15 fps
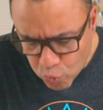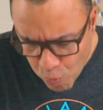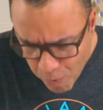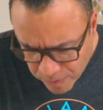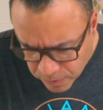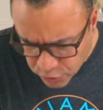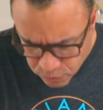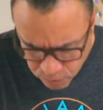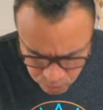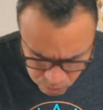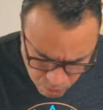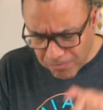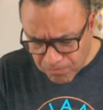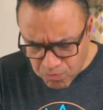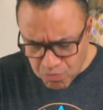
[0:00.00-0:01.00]
Mmm,
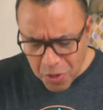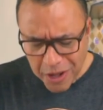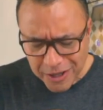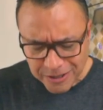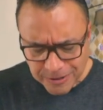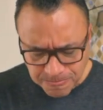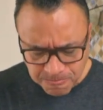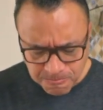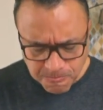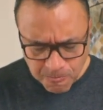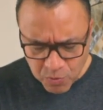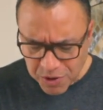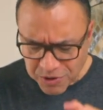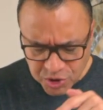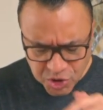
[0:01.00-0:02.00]
done.
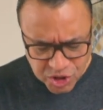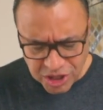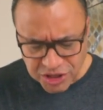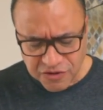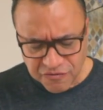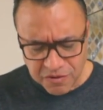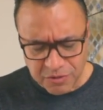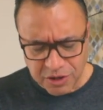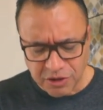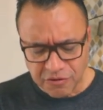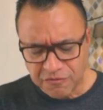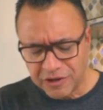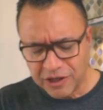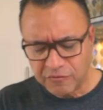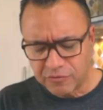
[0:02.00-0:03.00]
It's such a
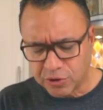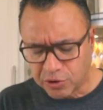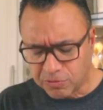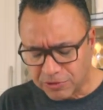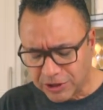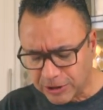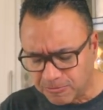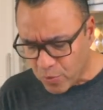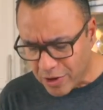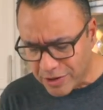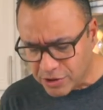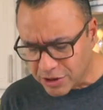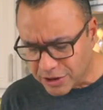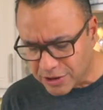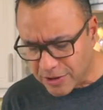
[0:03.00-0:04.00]
familiar favorite to me.
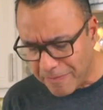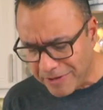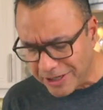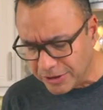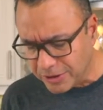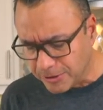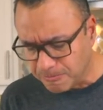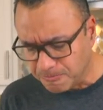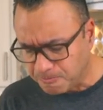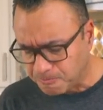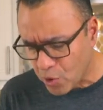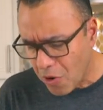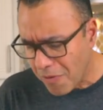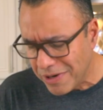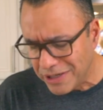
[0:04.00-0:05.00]
It's just amazing.
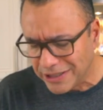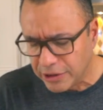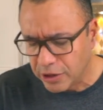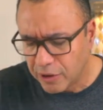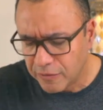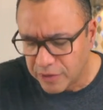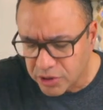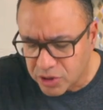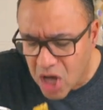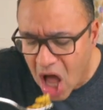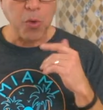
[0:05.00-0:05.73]
Oh man, I love this.